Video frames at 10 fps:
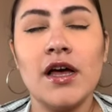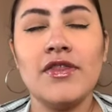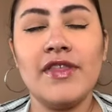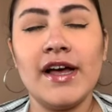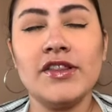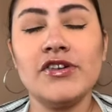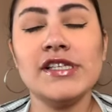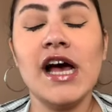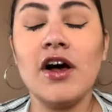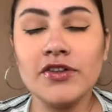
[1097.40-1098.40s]
that there's
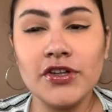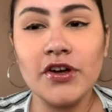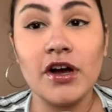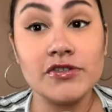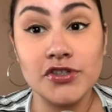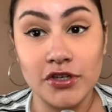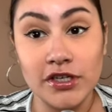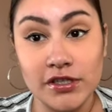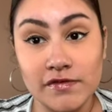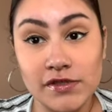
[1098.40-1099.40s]
healthier
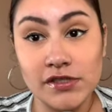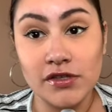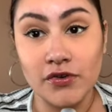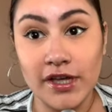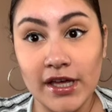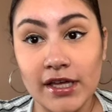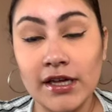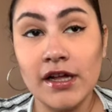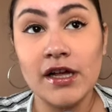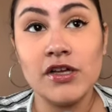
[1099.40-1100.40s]
alternatives, okay?